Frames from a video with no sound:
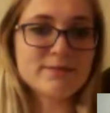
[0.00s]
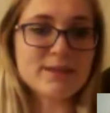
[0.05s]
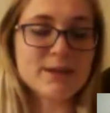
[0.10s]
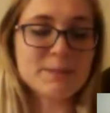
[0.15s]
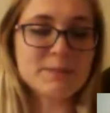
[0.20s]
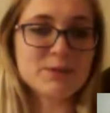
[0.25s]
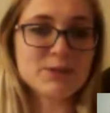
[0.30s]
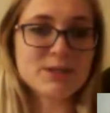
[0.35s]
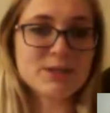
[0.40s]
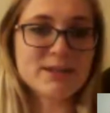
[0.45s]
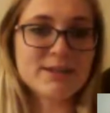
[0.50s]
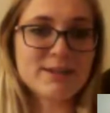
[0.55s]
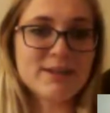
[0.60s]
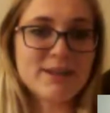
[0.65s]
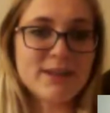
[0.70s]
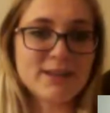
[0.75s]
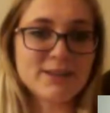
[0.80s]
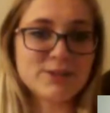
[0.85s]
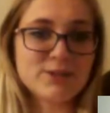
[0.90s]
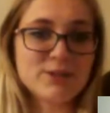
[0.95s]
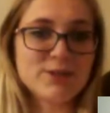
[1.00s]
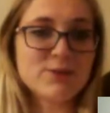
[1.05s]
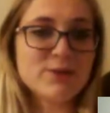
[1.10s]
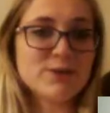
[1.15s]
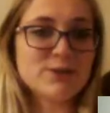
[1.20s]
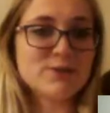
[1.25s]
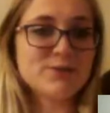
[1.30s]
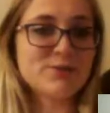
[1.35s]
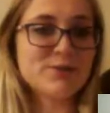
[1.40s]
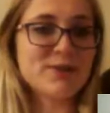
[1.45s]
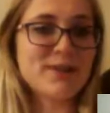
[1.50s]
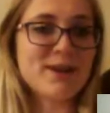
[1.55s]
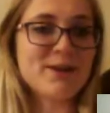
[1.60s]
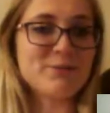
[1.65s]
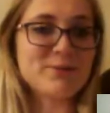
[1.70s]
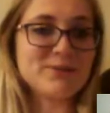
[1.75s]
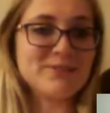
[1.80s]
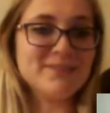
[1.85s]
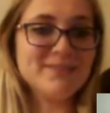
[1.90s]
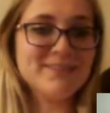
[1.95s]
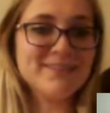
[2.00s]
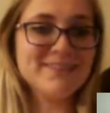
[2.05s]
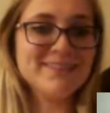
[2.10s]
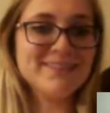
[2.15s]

I'm just going to answer the question for that one.